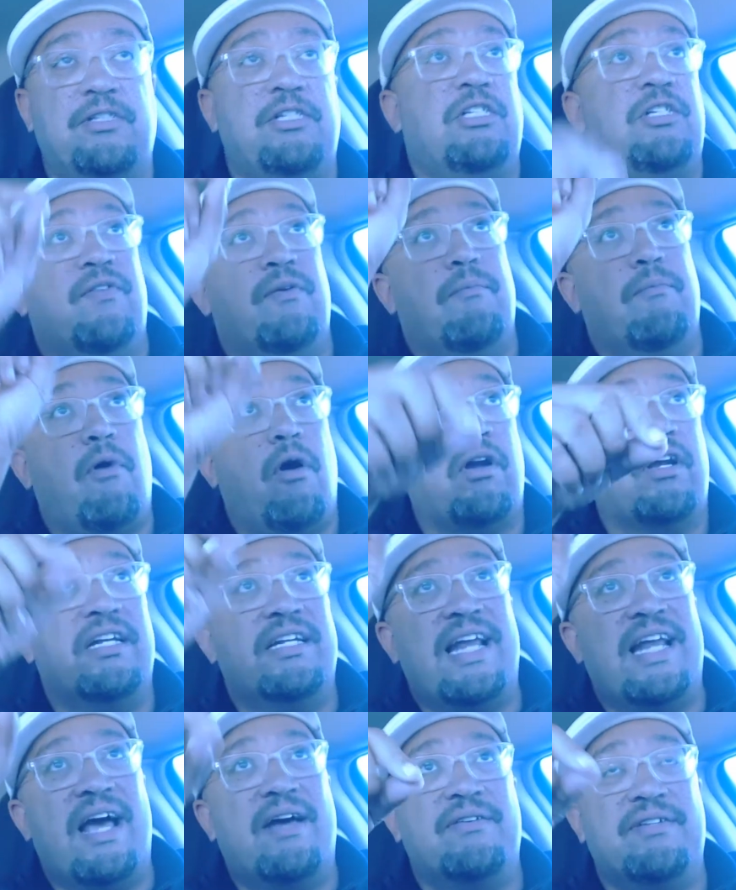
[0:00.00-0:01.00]
She's even
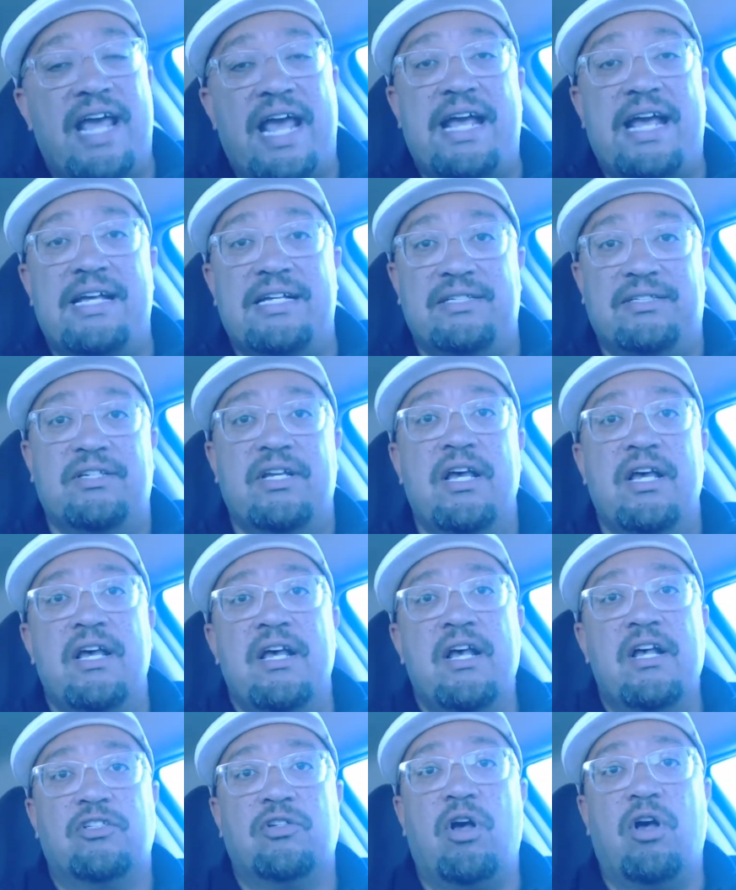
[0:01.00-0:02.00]
marking down days.
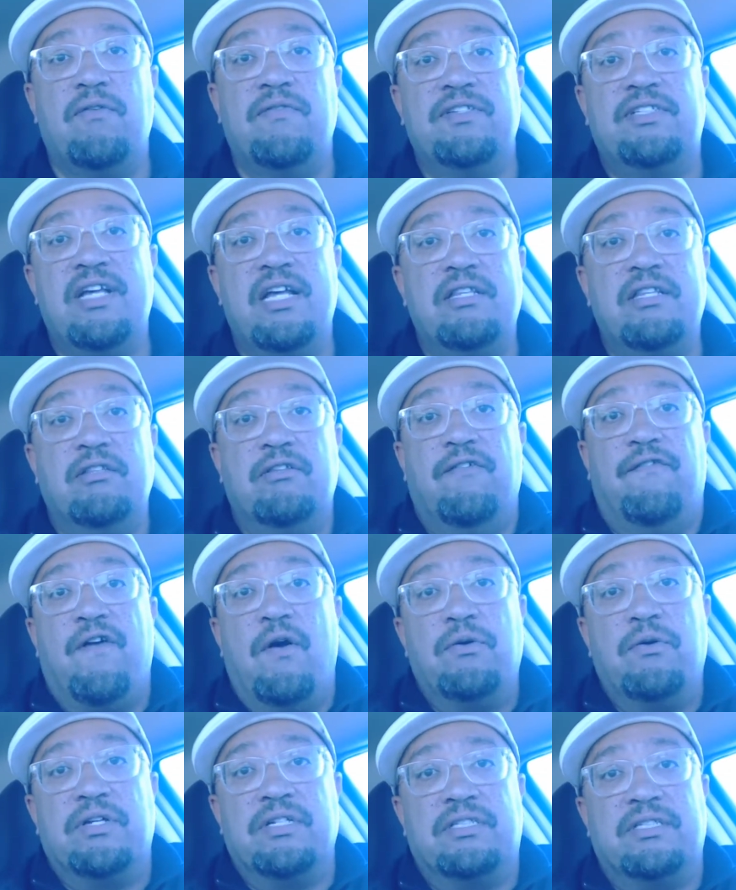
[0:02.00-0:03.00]
So all of a sudden, the
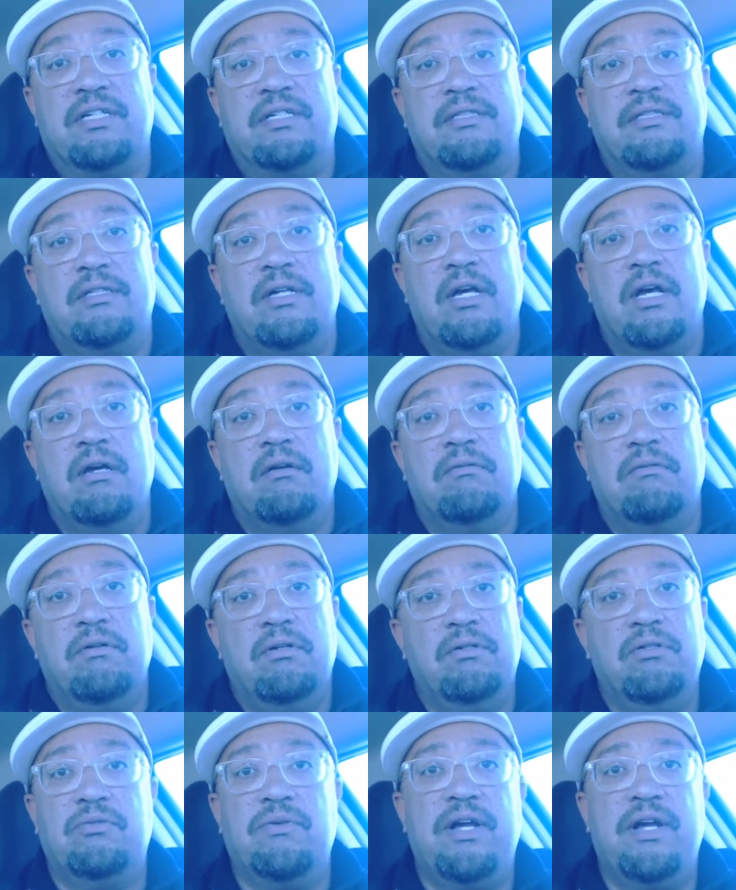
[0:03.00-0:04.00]
focus is,
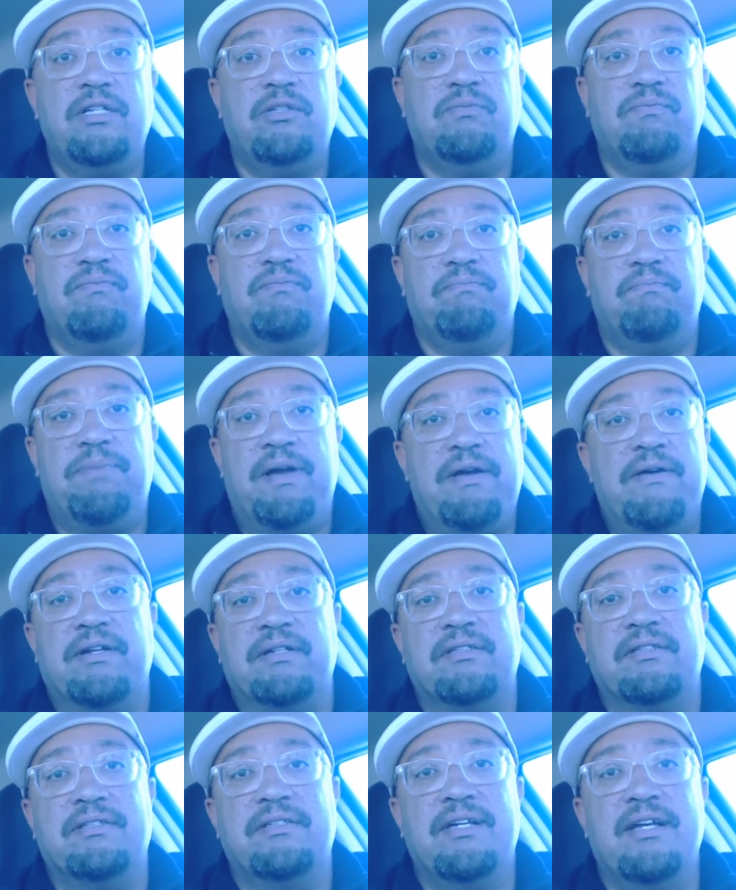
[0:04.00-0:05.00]
well, who's Rey's
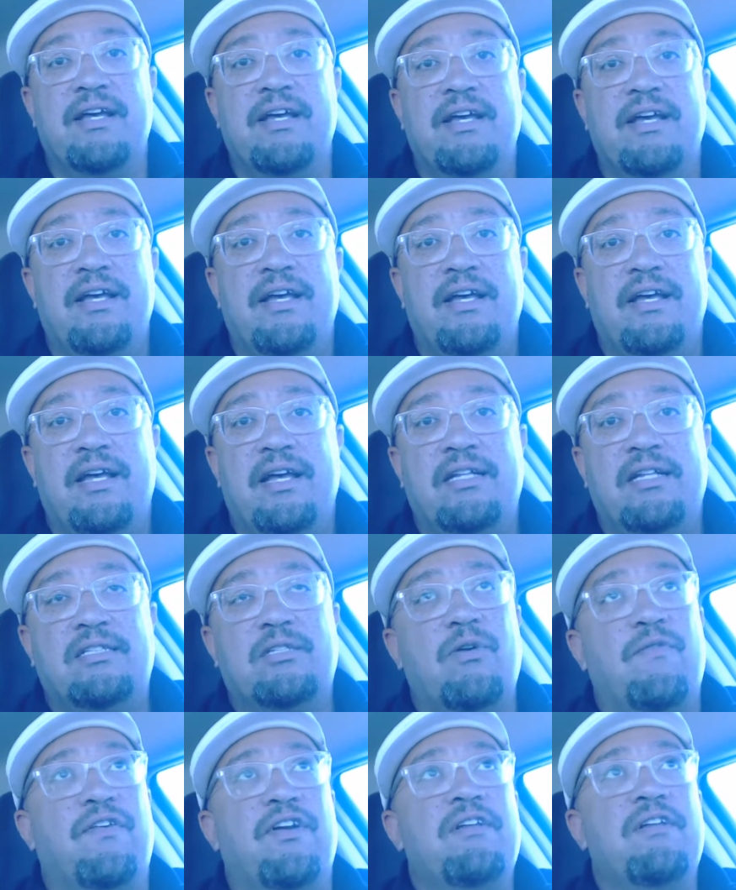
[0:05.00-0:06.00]
parents? And
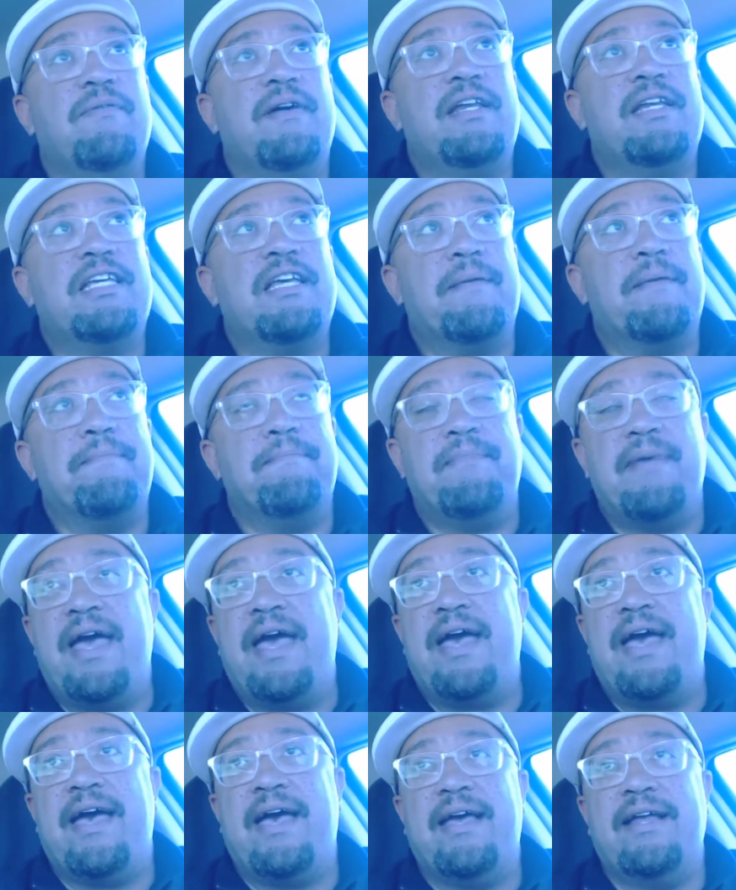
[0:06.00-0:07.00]
so for anybody to get
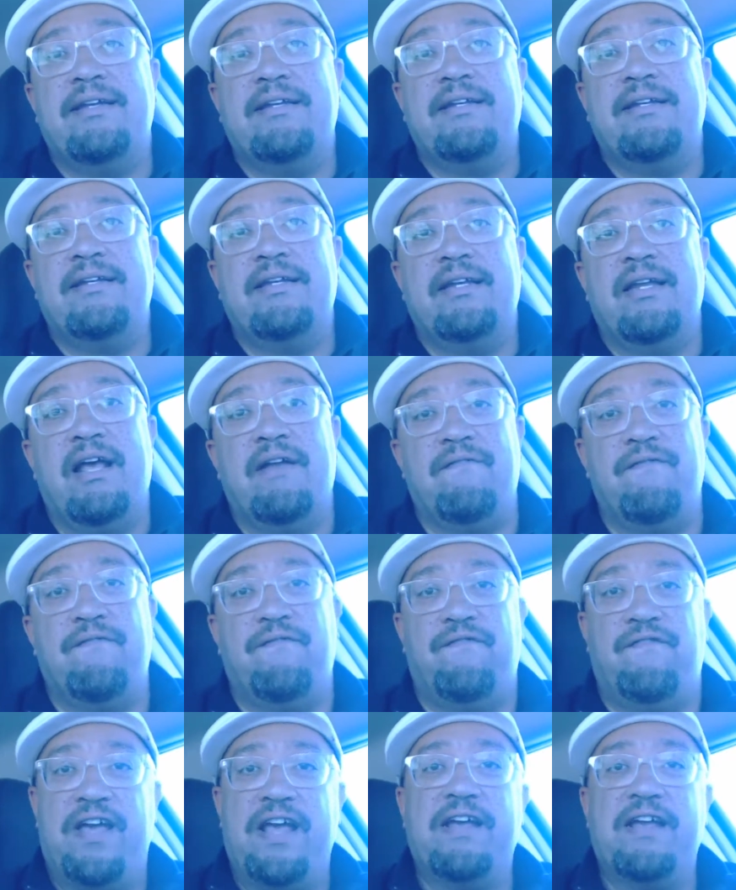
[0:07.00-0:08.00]
mad at
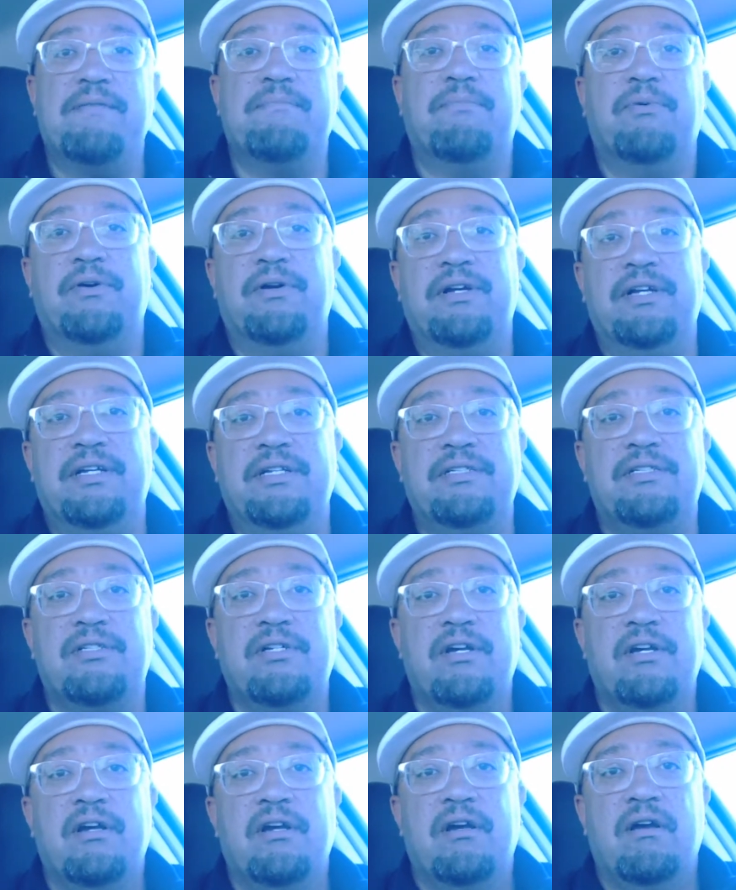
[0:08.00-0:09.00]

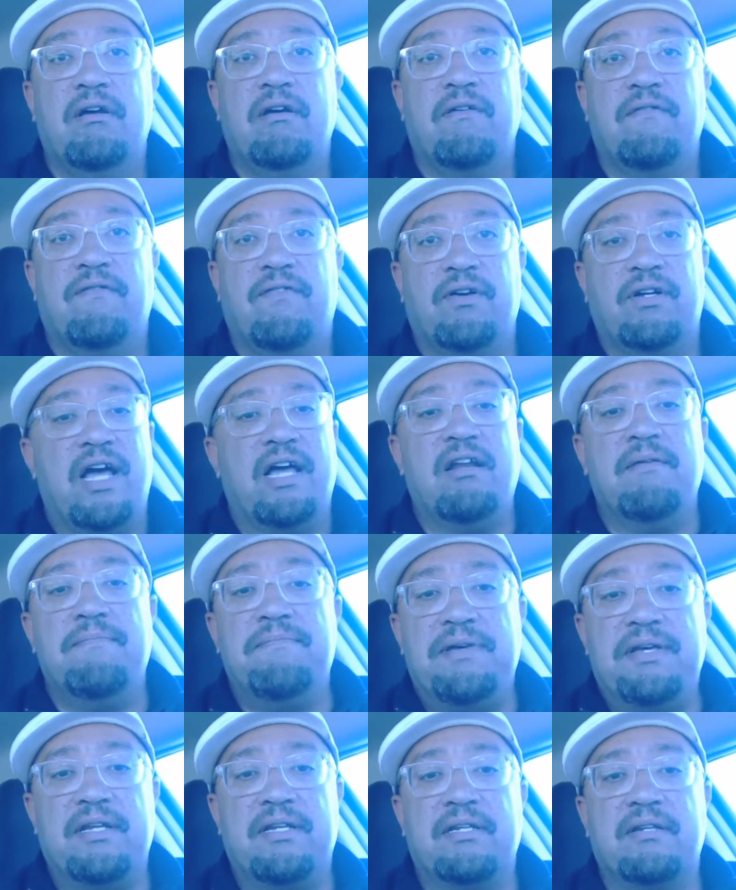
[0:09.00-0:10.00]
fanboys for kind
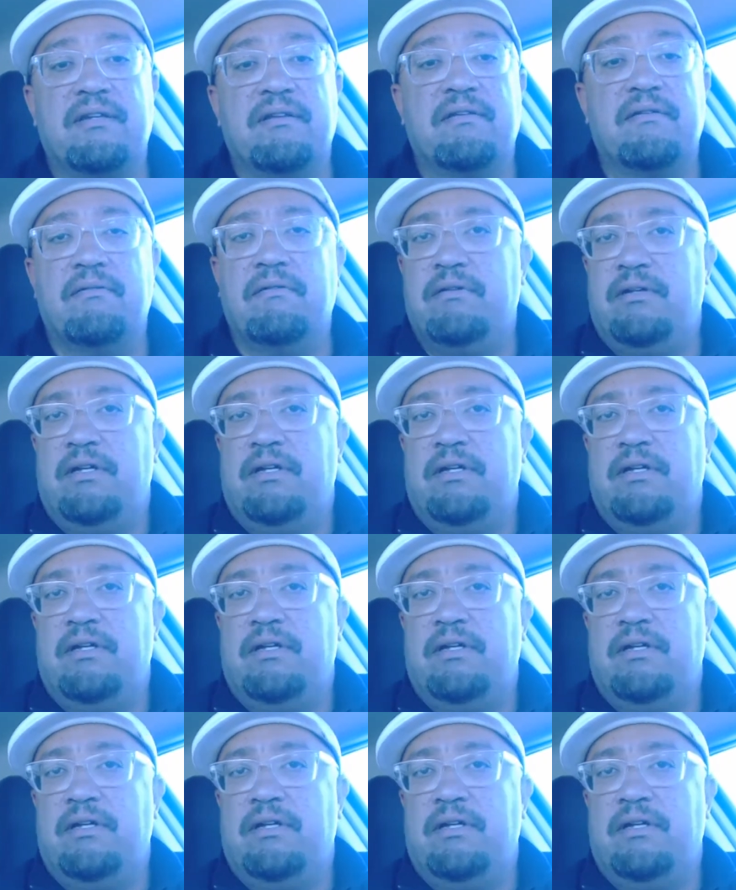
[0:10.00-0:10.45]
of being